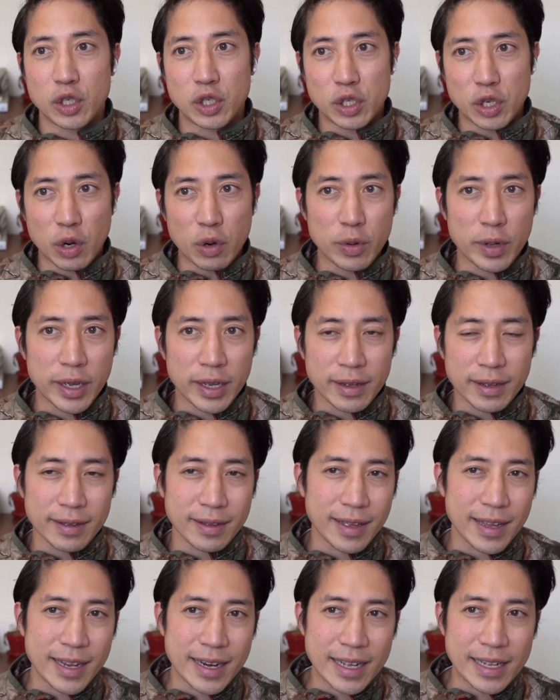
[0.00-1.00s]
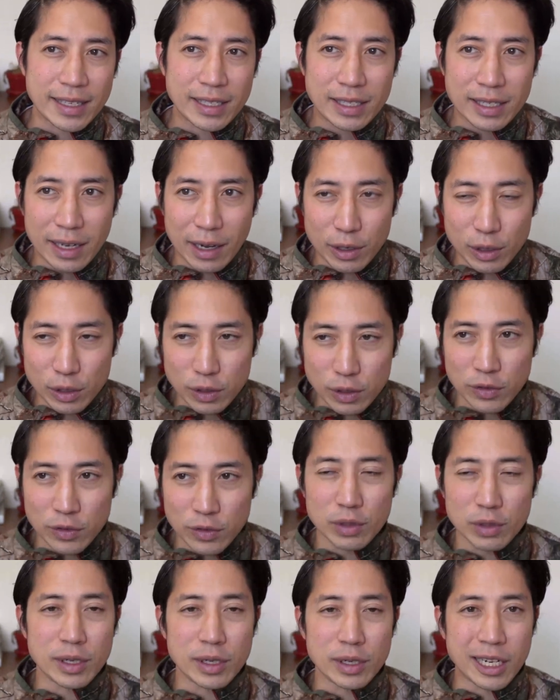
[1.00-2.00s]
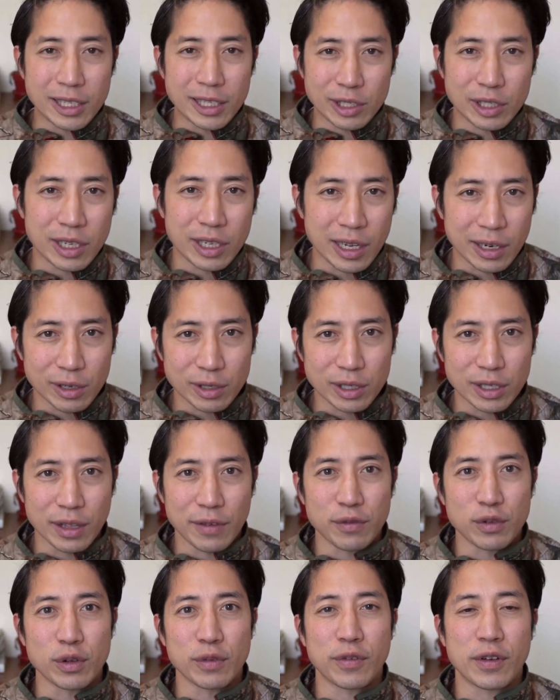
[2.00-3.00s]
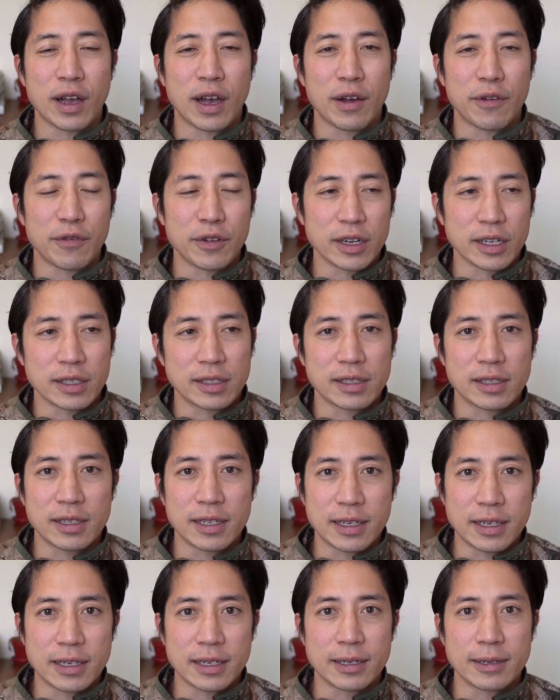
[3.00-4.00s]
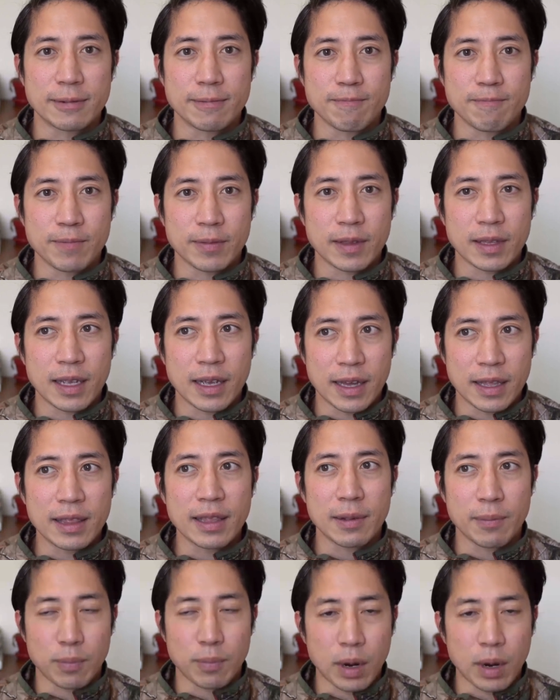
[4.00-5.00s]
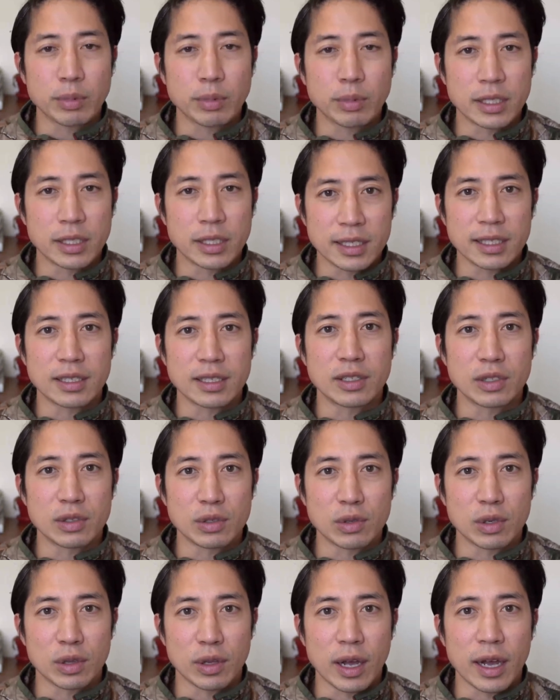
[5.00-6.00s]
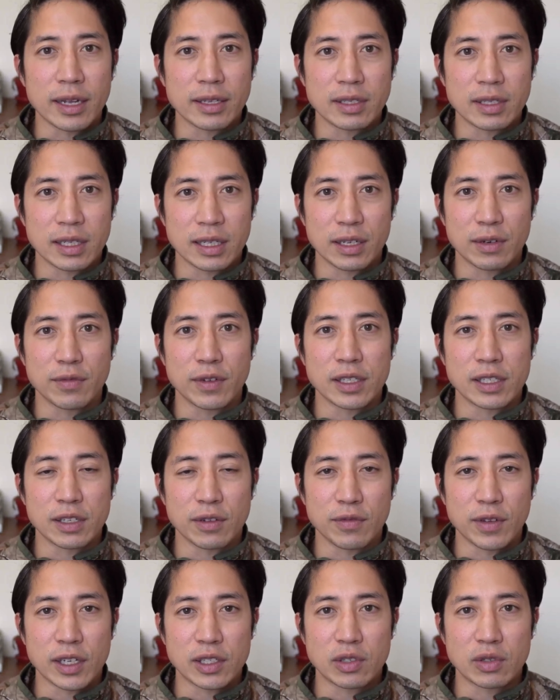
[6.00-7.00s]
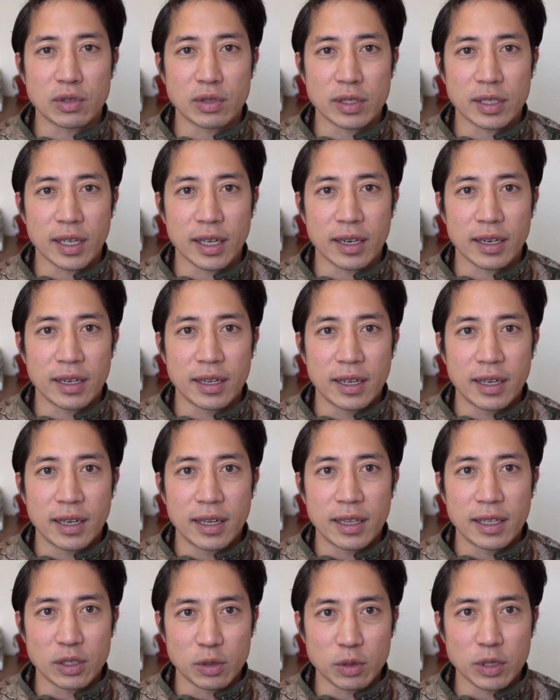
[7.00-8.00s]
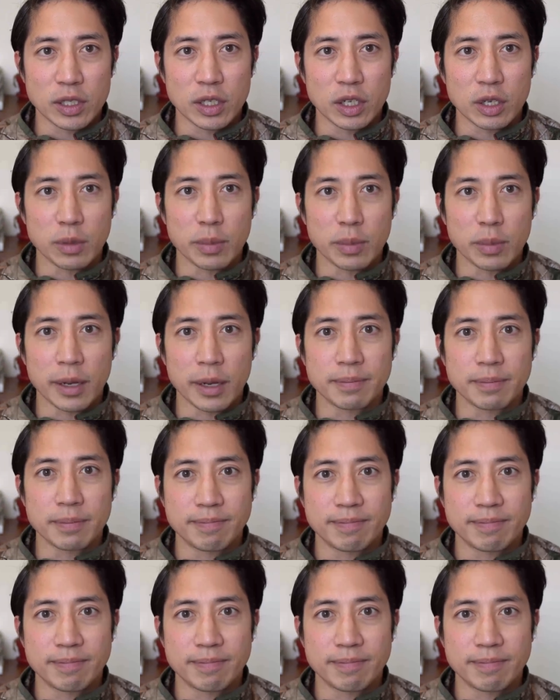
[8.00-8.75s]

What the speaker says: showing an insider's view and an insider's level of confidence, I think probably did do a lot to convince investors that this was a good bet.